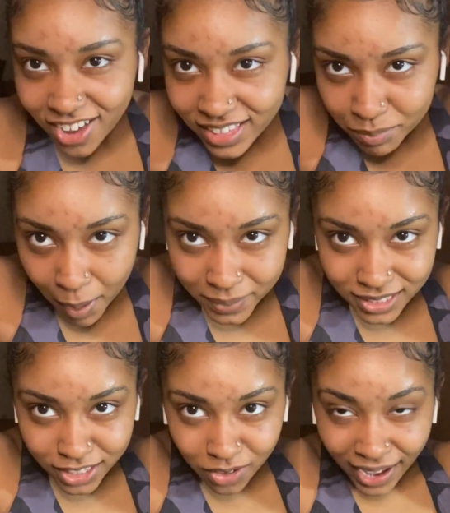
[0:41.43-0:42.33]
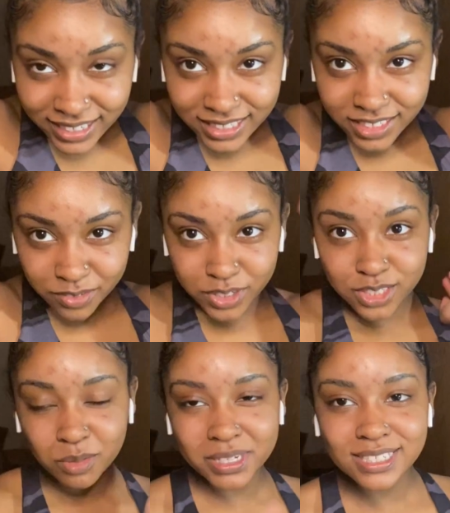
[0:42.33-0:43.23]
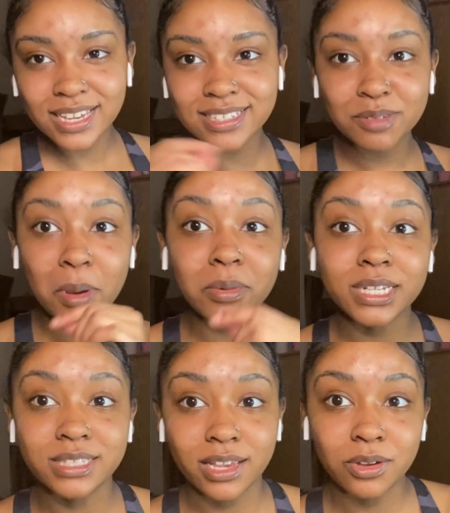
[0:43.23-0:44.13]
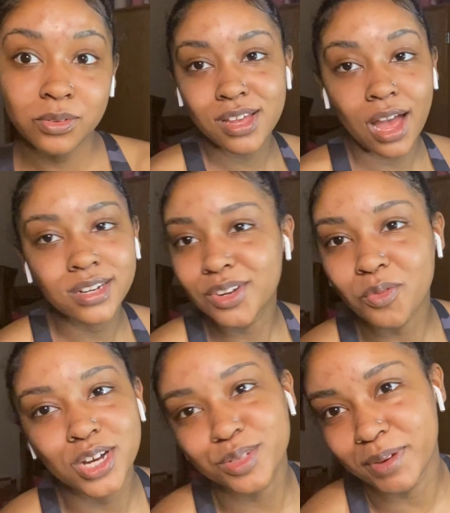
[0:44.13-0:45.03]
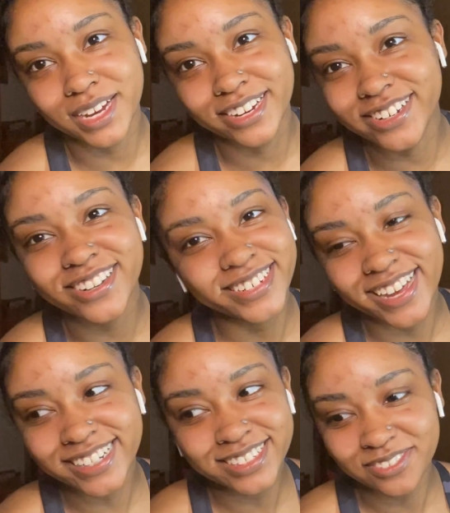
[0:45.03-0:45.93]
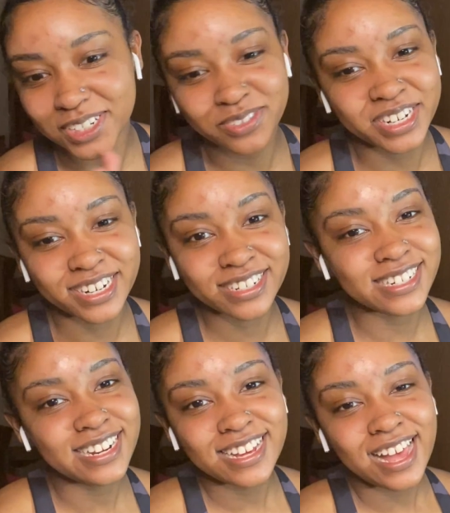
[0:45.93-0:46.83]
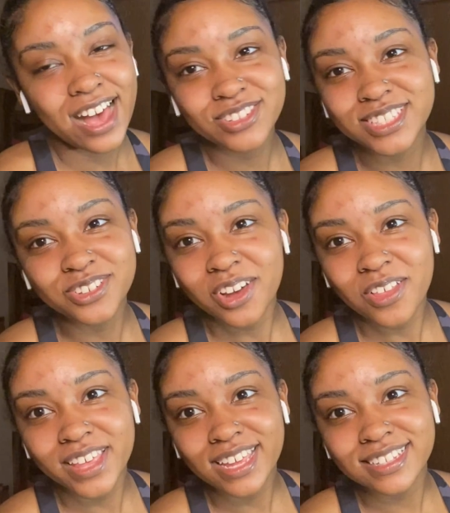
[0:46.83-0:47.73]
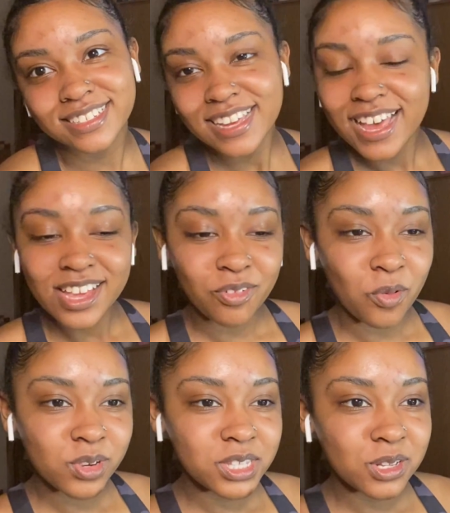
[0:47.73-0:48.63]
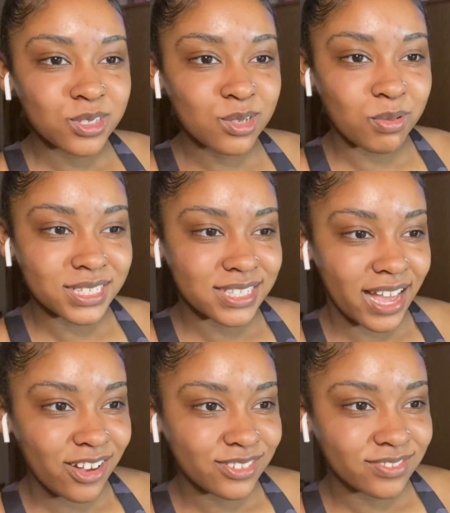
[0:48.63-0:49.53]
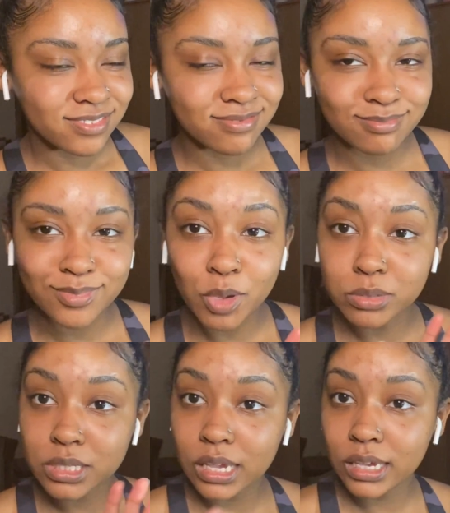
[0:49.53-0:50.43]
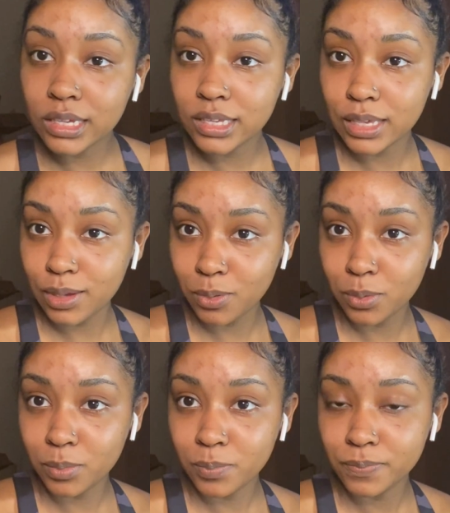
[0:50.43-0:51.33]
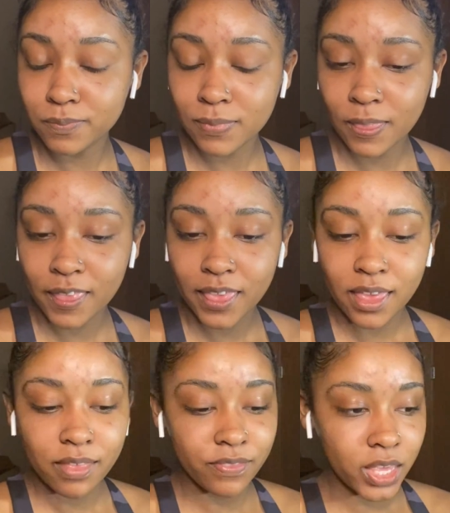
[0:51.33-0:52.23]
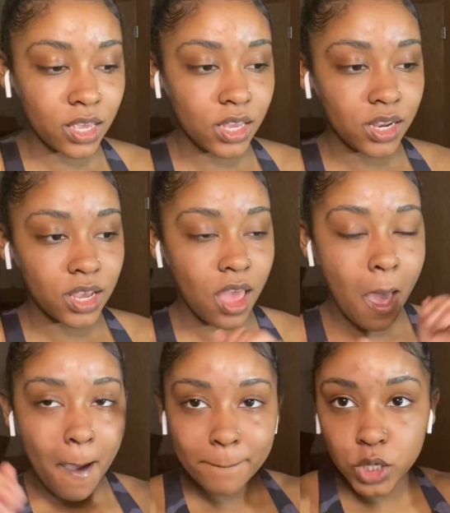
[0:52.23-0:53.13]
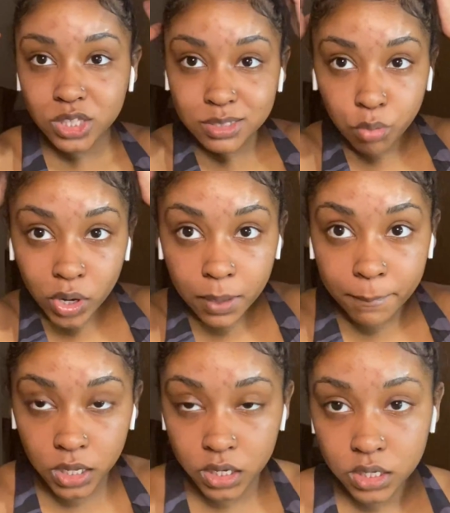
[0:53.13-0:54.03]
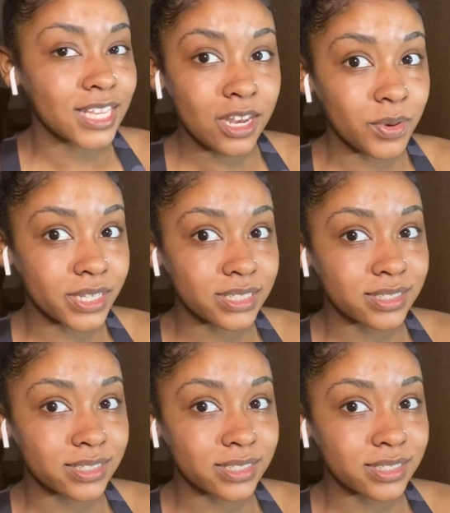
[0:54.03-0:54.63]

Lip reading: like my bun though? I did it different. So basically I took my braids out. I didn't wash my hair. Okay, I didn't wash my hair. I wasn't doing all that. Wore the little twist out. Was looking cute. And then put this boy in a bun. Anyways.